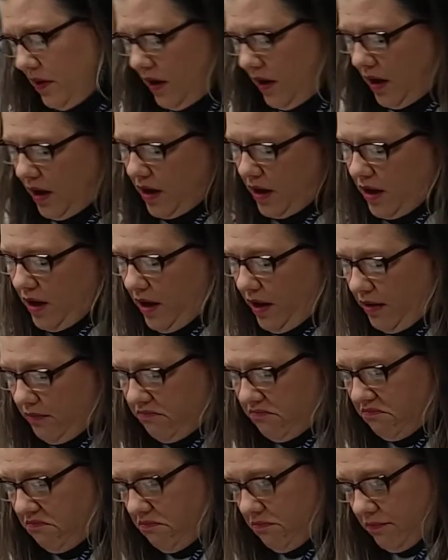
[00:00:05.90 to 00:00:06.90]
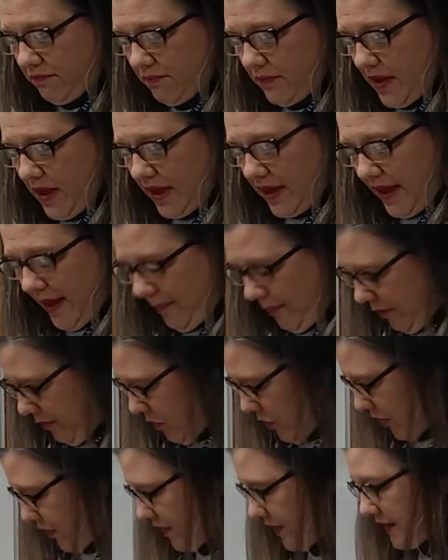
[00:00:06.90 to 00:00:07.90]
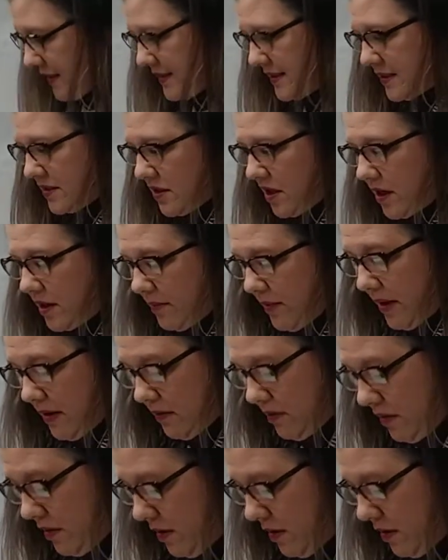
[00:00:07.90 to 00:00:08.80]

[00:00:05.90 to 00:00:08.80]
a couple more things to talk about